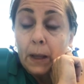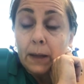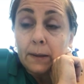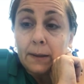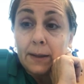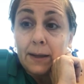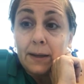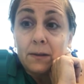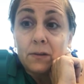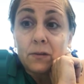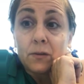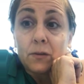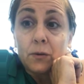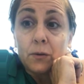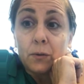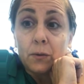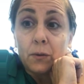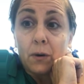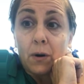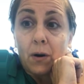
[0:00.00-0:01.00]
leads
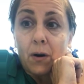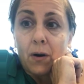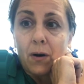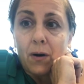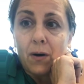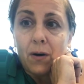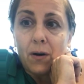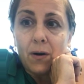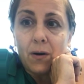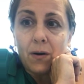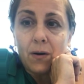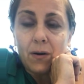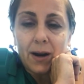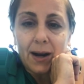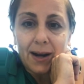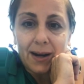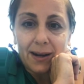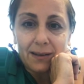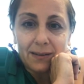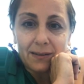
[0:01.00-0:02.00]
to all
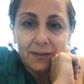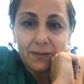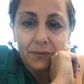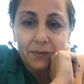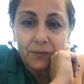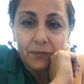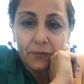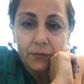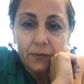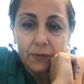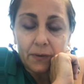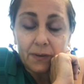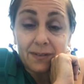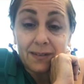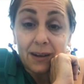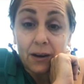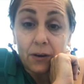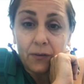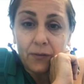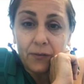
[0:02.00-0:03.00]
kinds
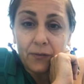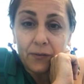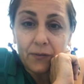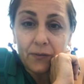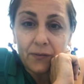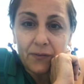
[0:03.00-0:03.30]
of